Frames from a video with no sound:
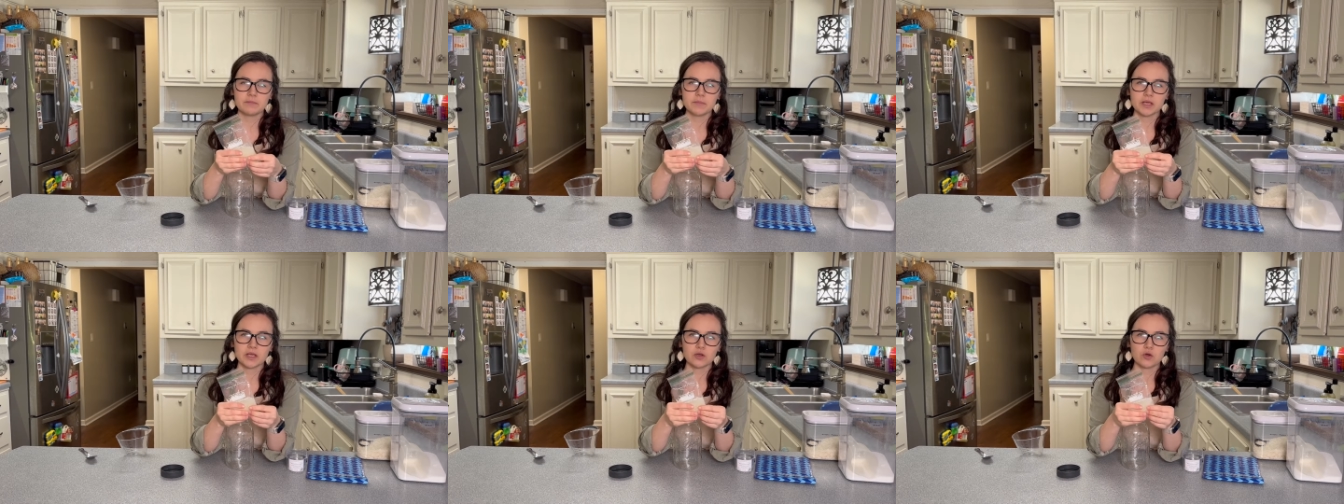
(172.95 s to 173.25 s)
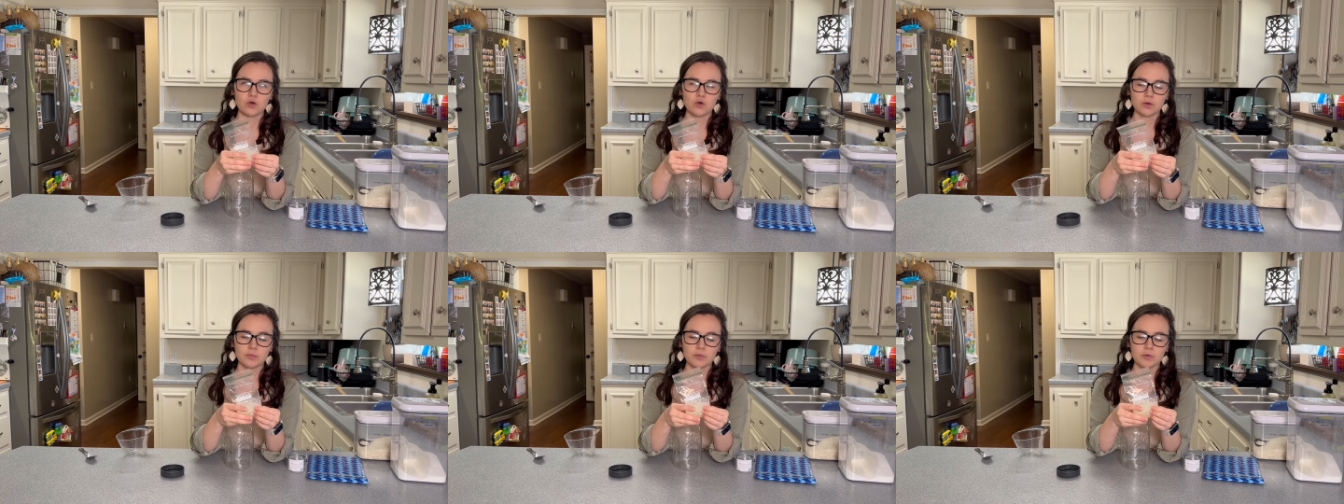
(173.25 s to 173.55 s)

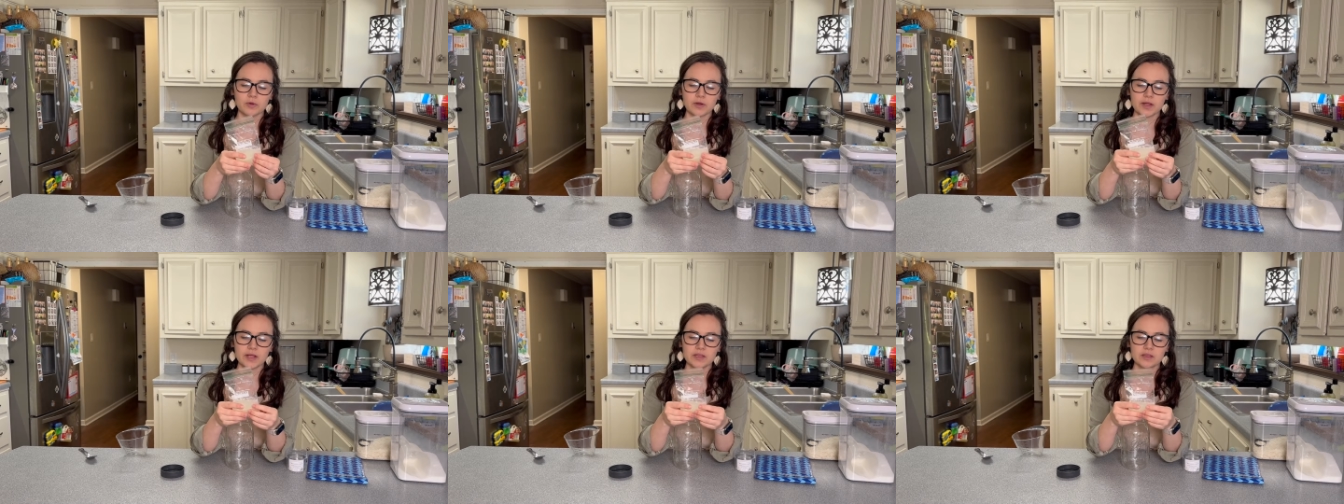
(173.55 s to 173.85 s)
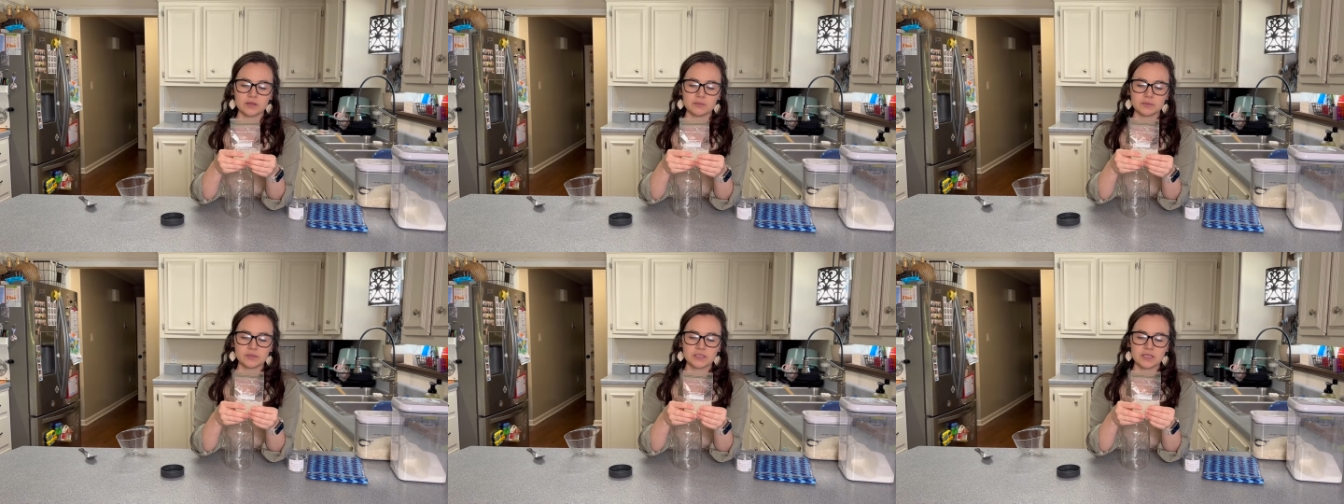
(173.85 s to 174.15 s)
incorporate
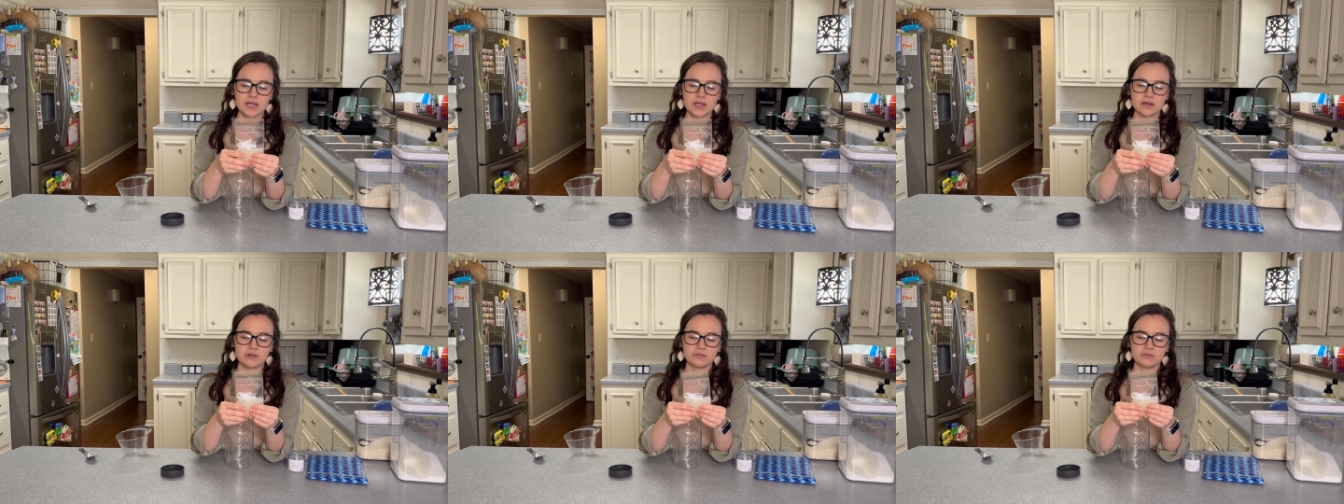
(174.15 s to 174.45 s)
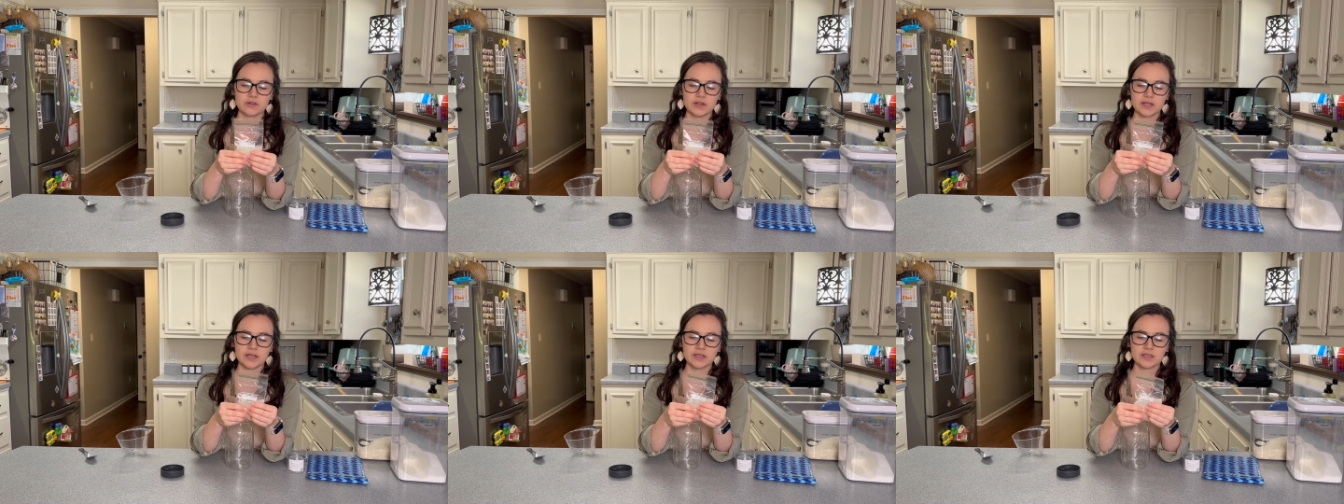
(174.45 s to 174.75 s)
the potato
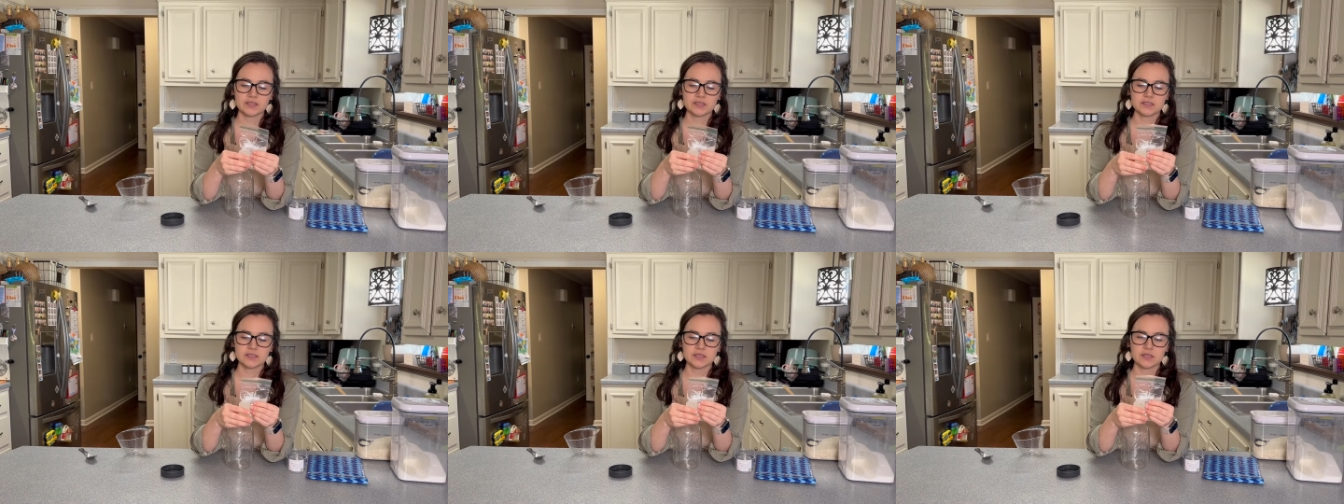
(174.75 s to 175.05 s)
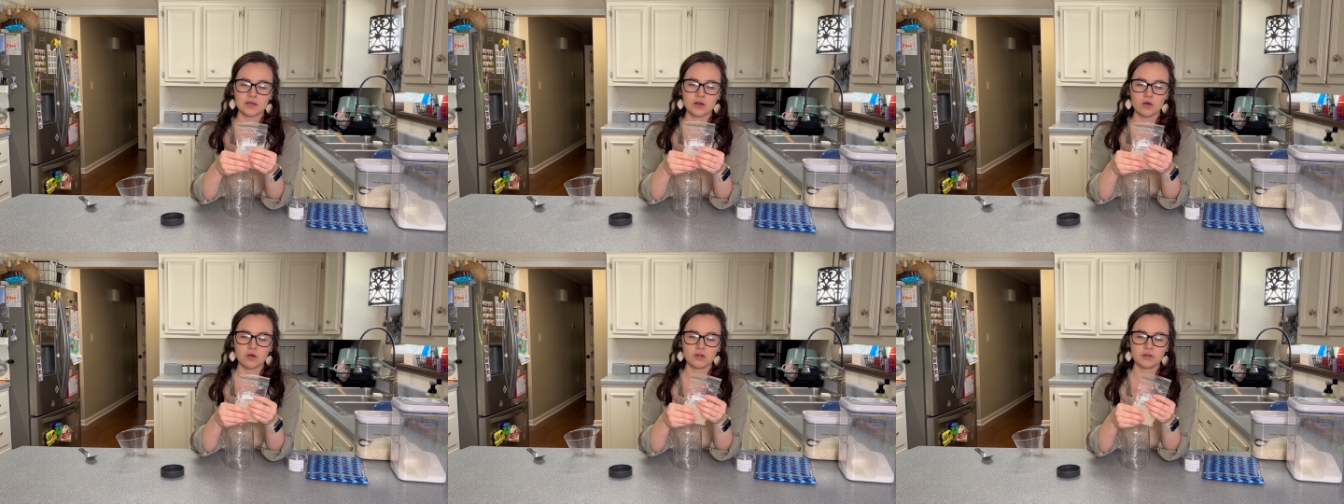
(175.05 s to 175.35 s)
flakes
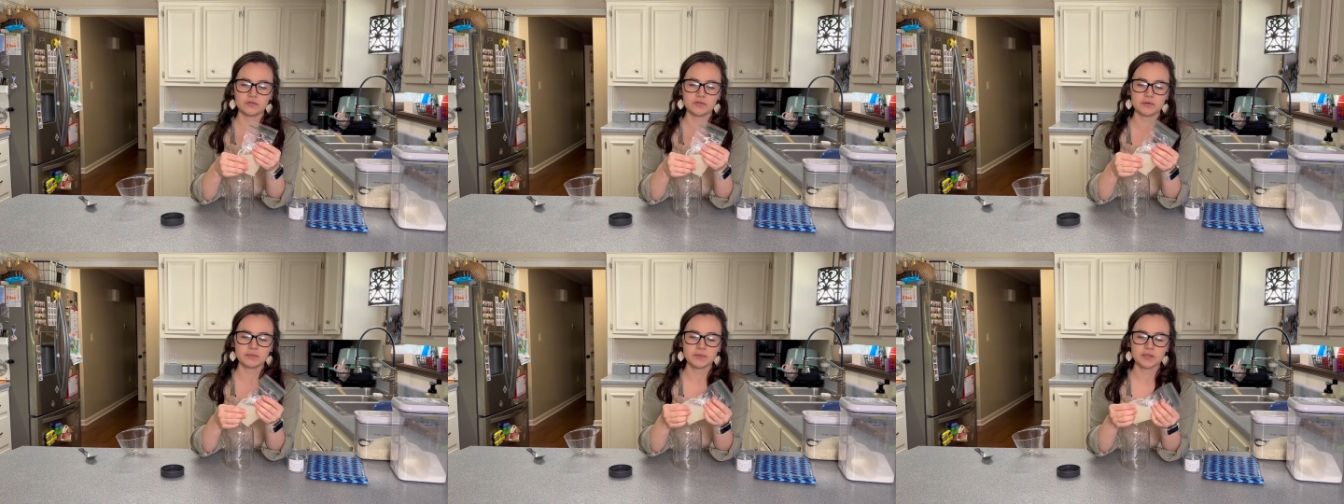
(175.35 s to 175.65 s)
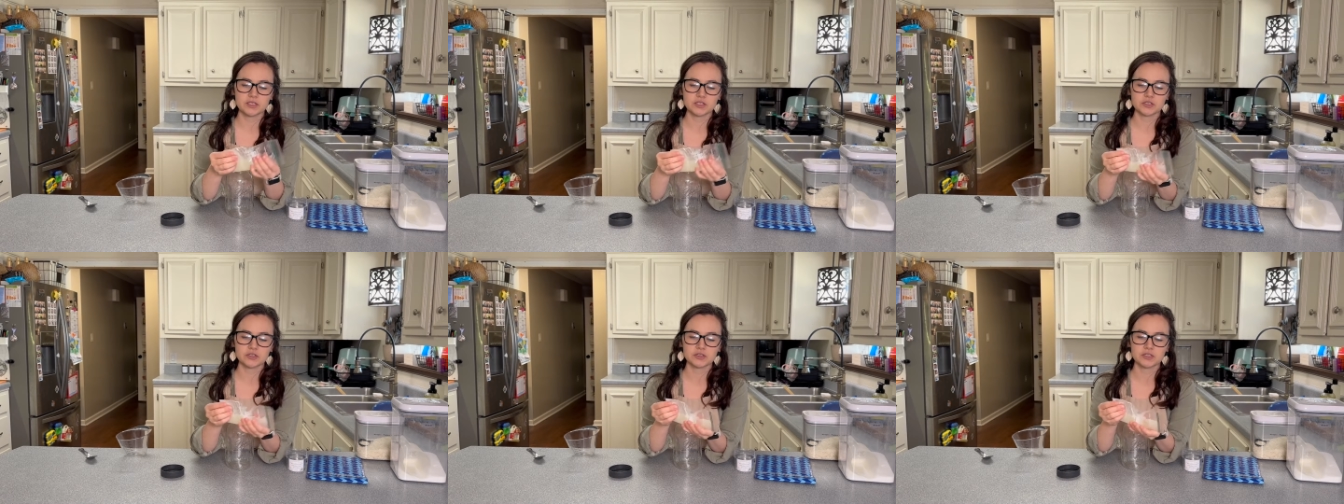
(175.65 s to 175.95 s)
and all of the
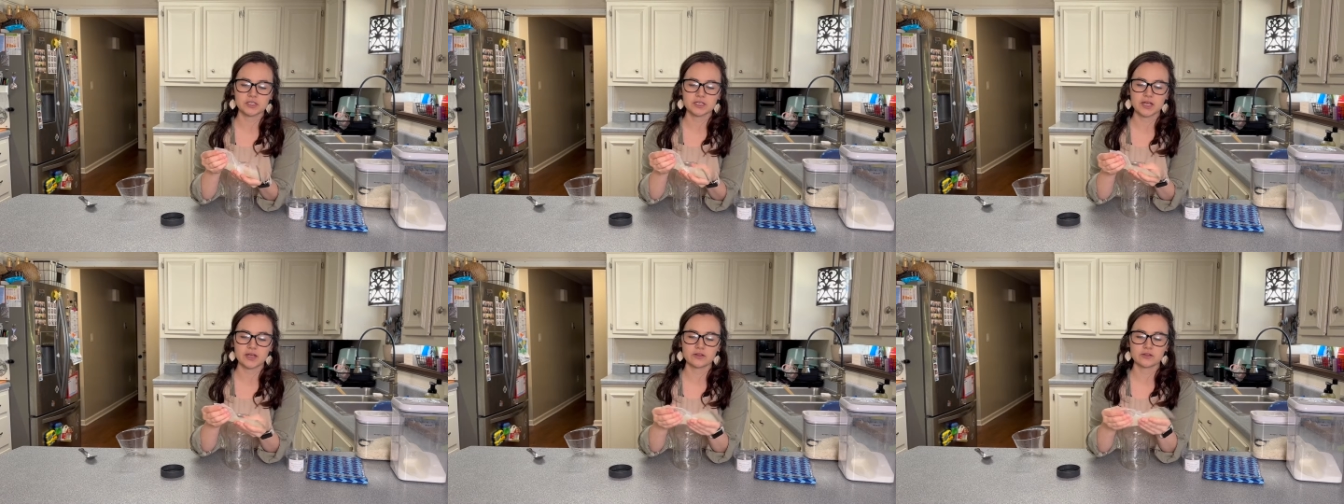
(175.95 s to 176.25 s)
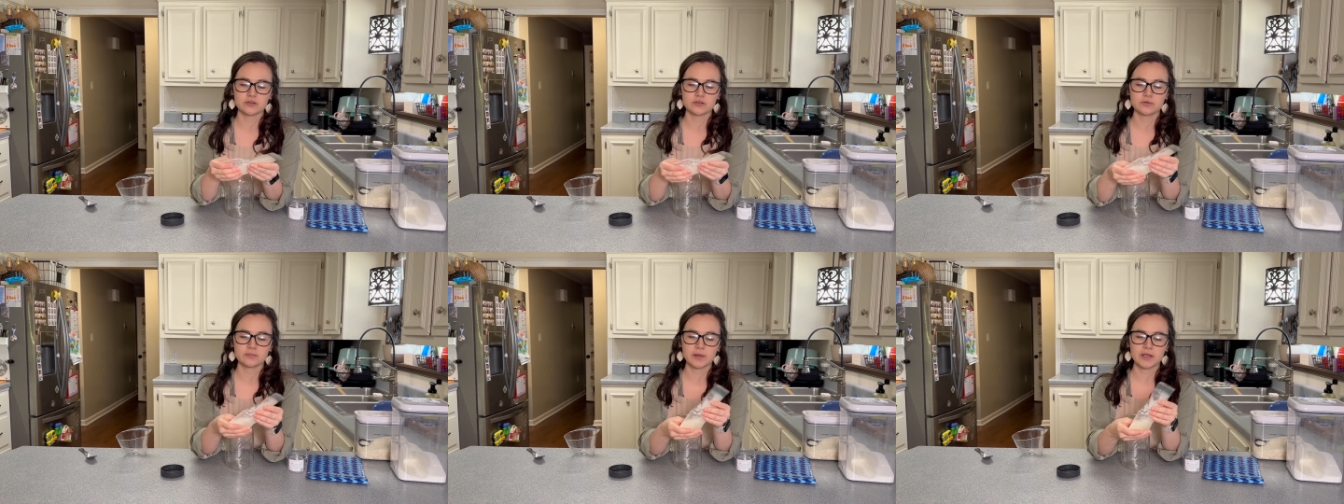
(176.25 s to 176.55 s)
mixtures
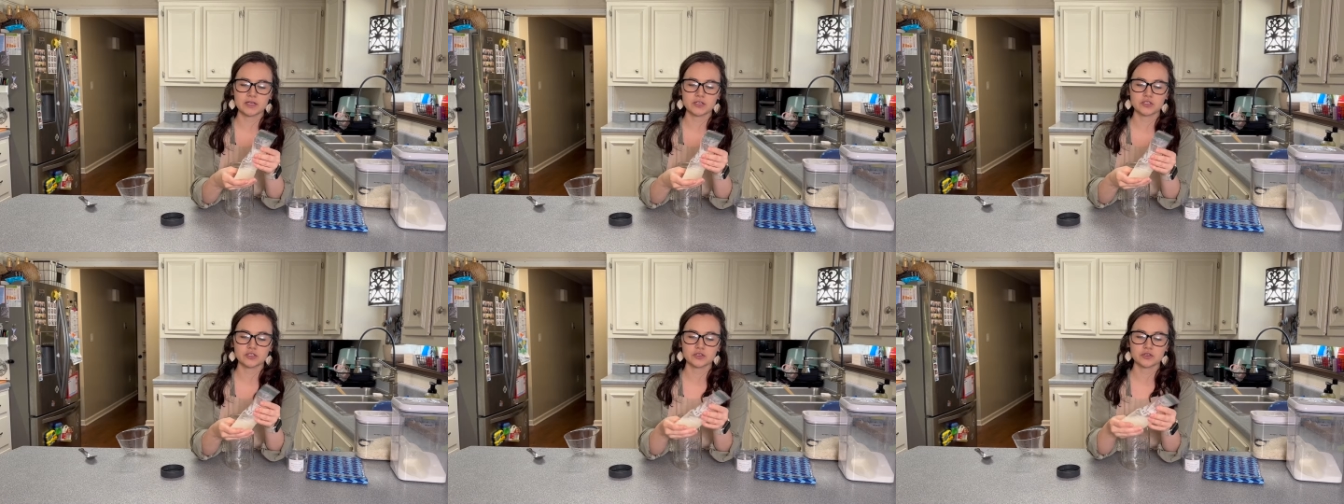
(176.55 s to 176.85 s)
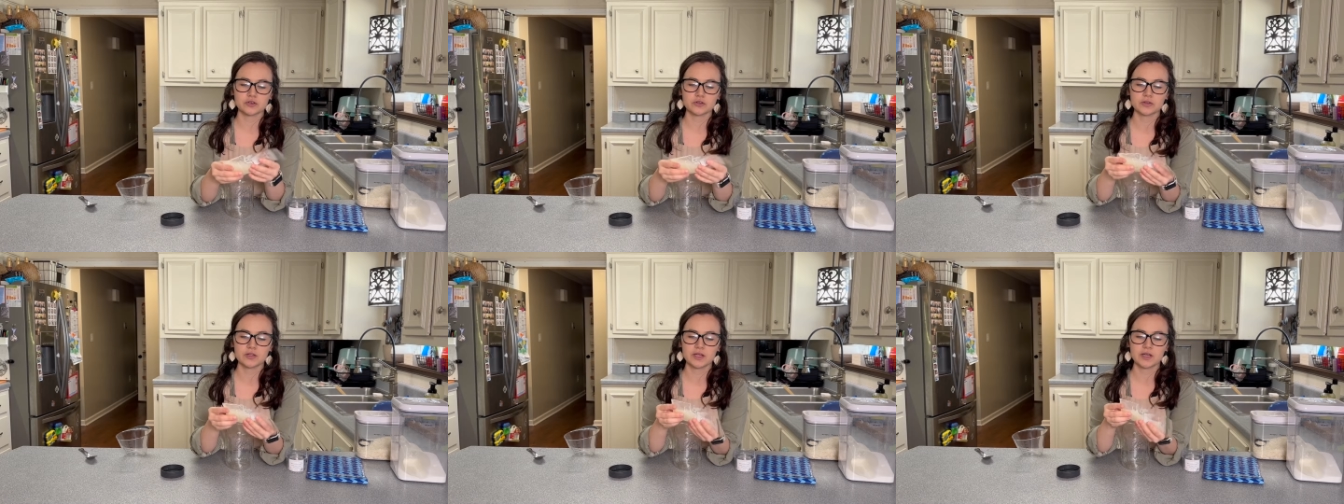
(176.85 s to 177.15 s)
together to make
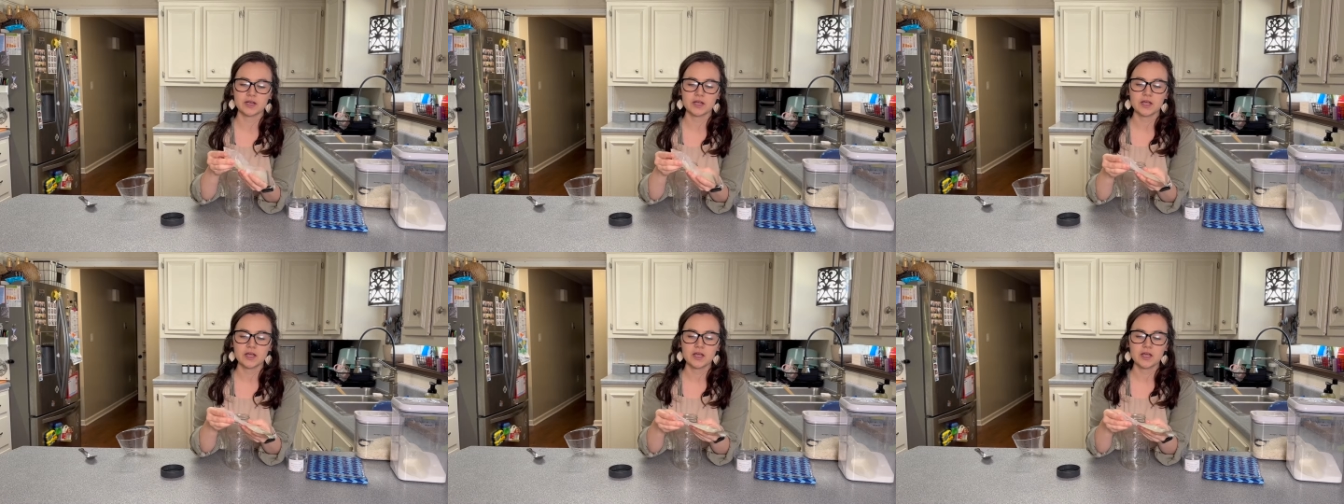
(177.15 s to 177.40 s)
sure that